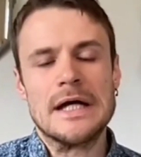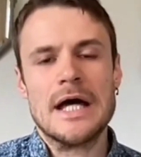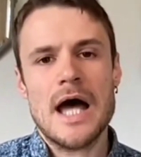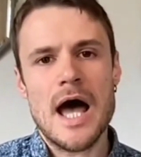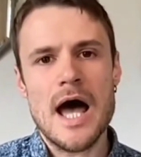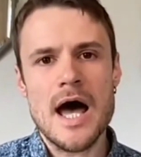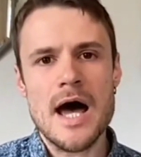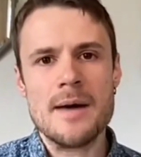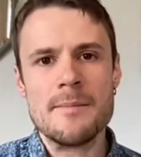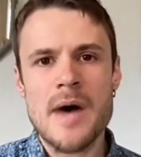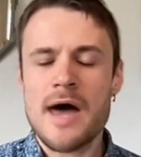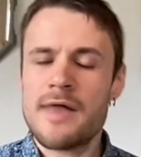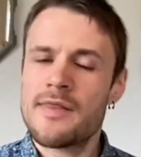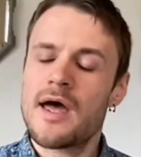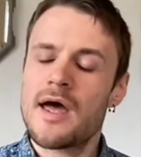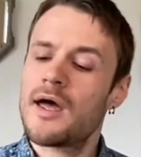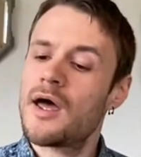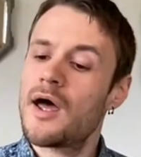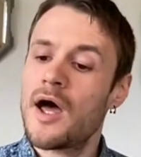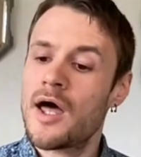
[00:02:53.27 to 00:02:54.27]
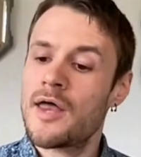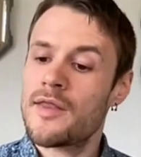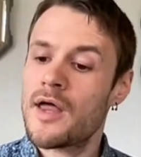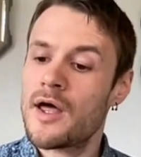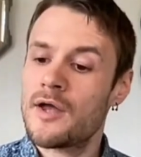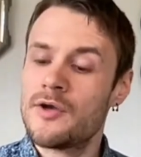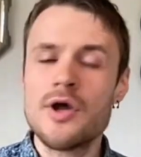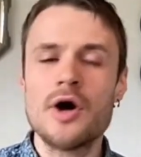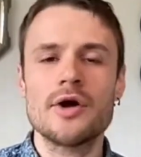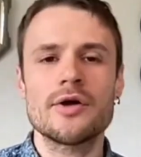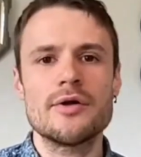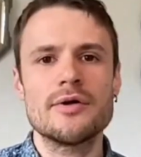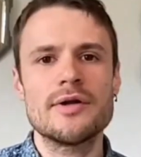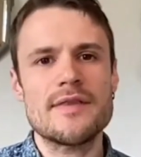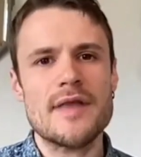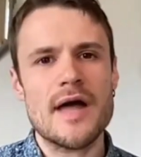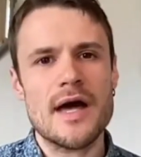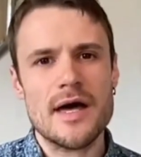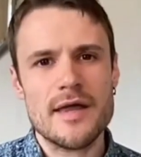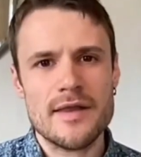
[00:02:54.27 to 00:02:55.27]
And they're, not only
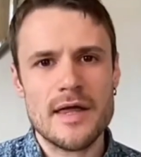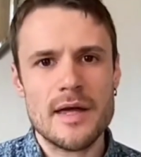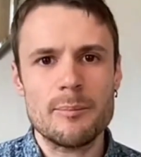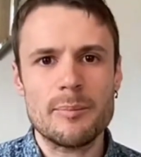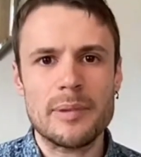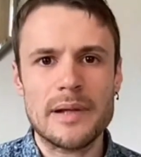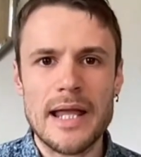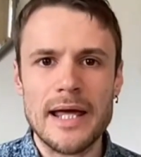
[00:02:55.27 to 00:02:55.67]
that, they're